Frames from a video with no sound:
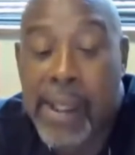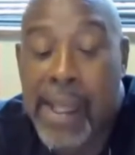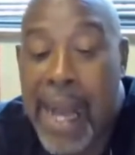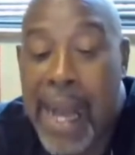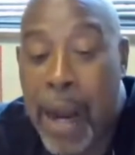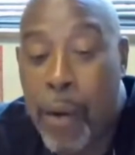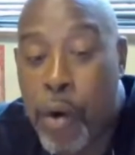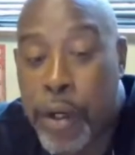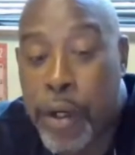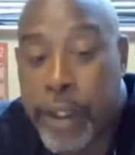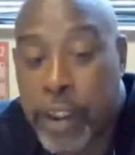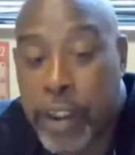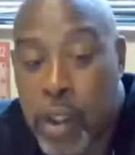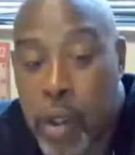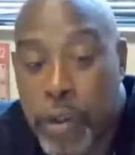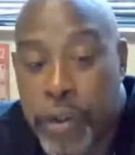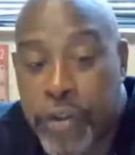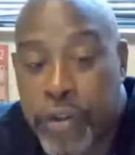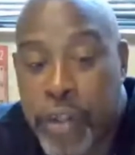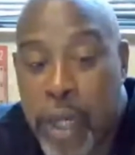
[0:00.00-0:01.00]
I wanted to go
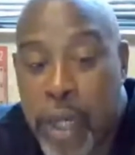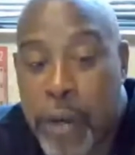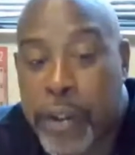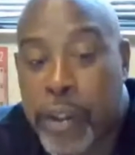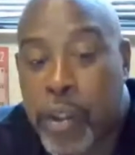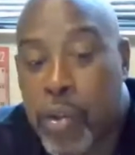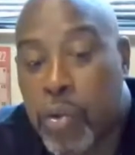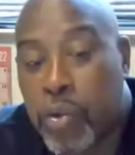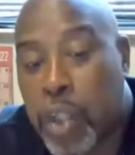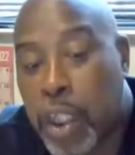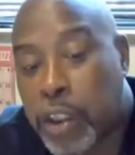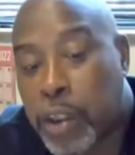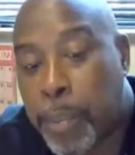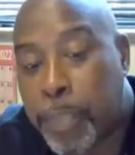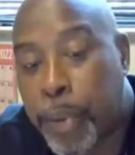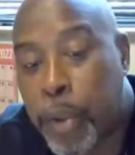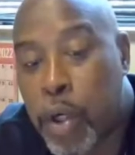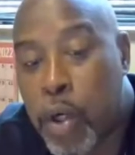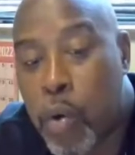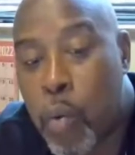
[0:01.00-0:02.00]
to Syracuse because
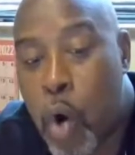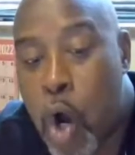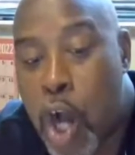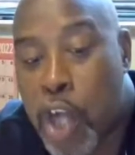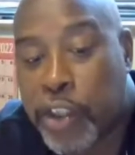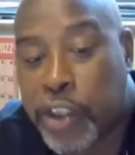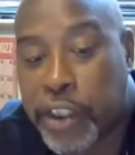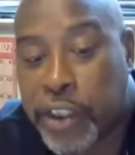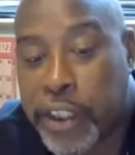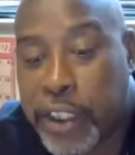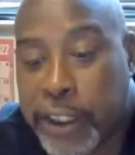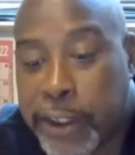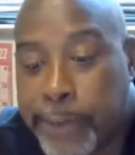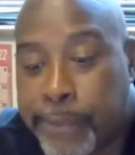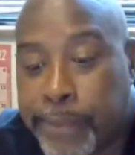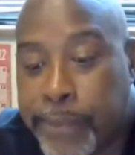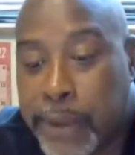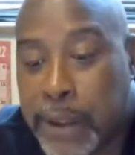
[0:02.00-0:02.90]
of Pearl Washington,